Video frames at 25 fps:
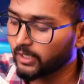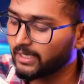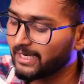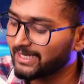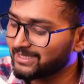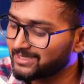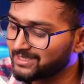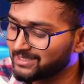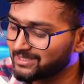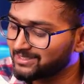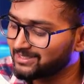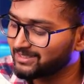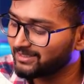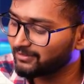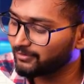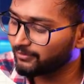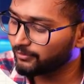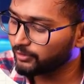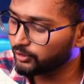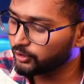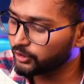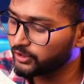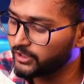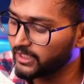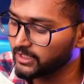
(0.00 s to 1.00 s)

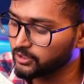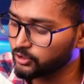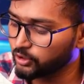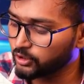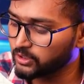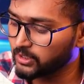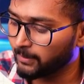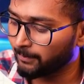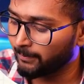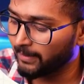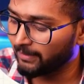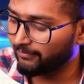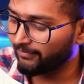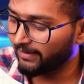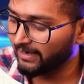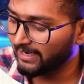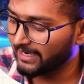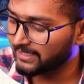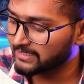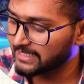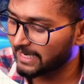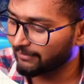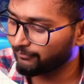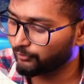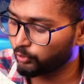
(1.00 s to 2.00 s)
just to simplify,
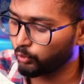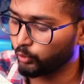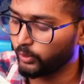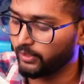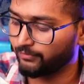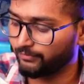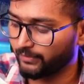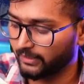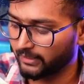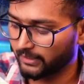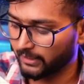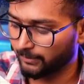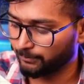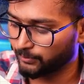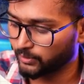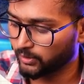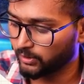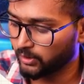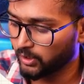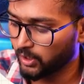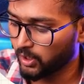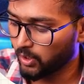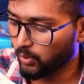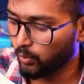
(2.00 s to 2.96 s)
let's have 2 different clips.